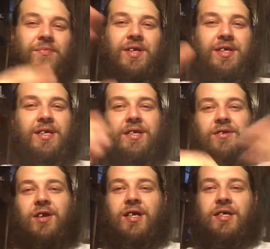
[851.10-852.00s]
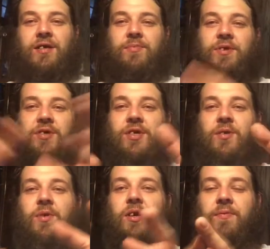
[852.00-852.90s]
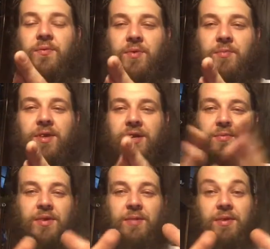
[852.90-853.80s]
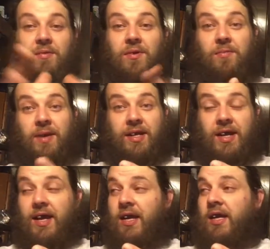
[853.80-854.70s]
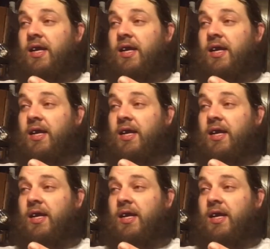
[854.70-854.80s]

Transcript: She still tries to help though. She's a wonderful woman, don't get me wrong about that.